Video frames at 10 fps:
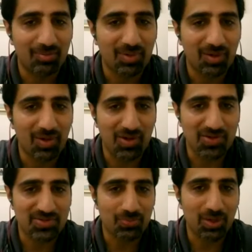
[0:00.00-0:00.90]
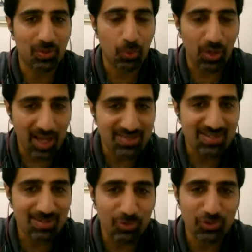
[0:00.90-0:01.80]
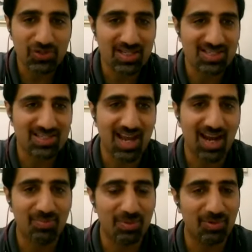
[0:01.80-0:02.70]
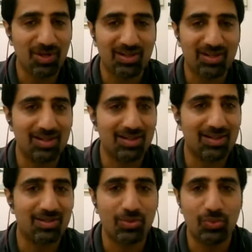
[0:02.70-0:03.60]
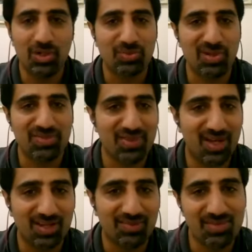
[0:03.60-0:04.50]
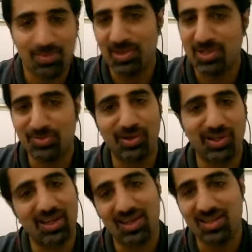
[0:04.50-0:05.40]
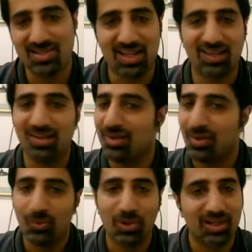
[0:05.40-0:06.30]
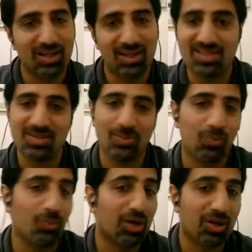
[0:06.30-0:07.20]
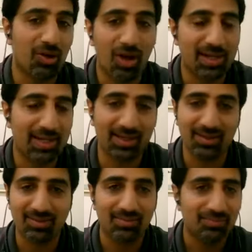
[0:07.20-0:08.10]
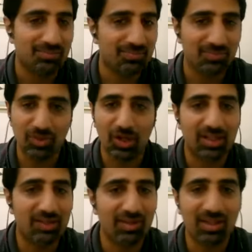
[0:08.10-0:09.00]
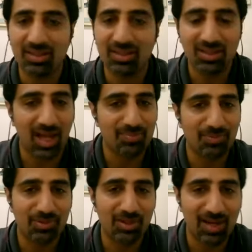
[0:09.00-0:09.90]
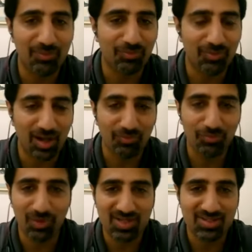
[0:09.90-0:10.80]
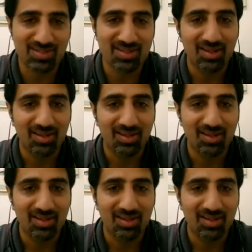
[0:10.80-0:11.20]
because what I see mostly is that people are tilted towards one side. Somebody's working, he's like working as a workaholic and not giving time to their loved ones,